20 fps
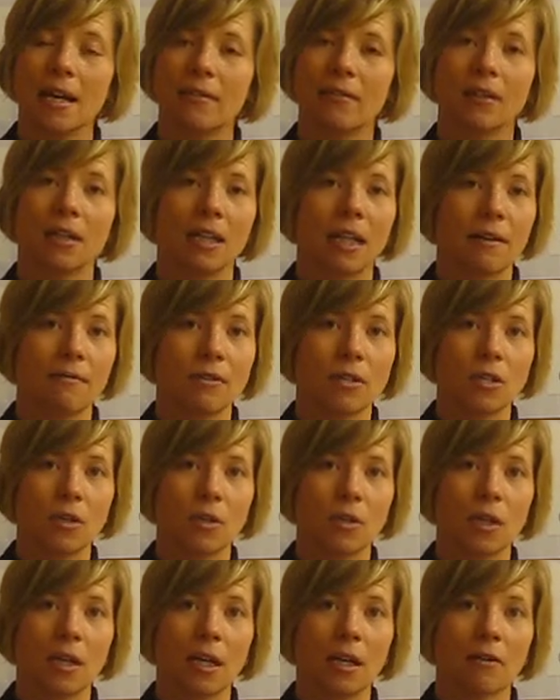Would love to
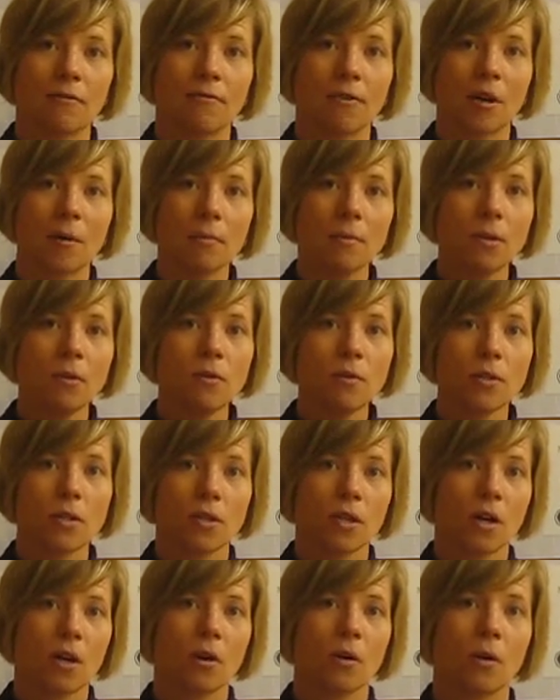hear from you,
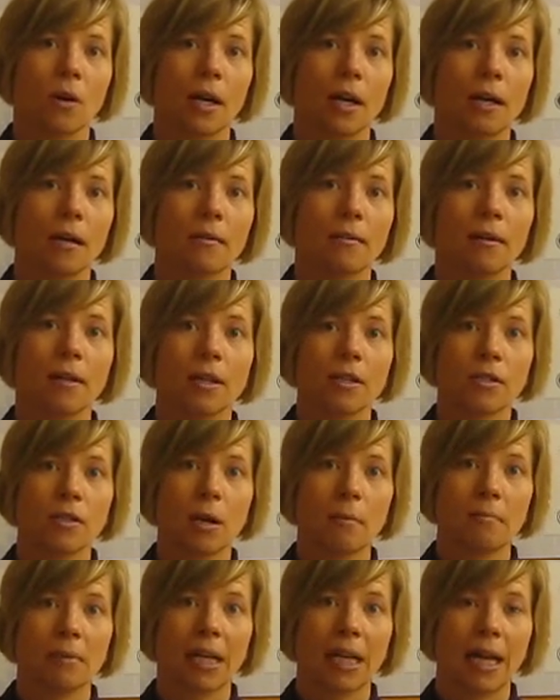so
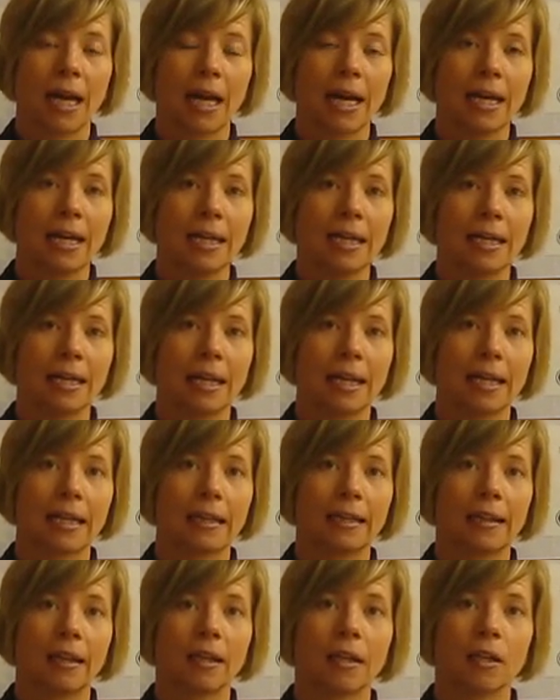drop me a line at
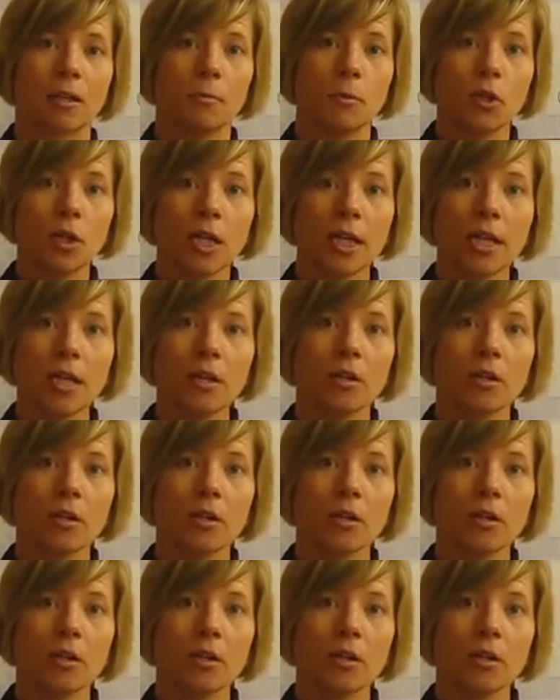the community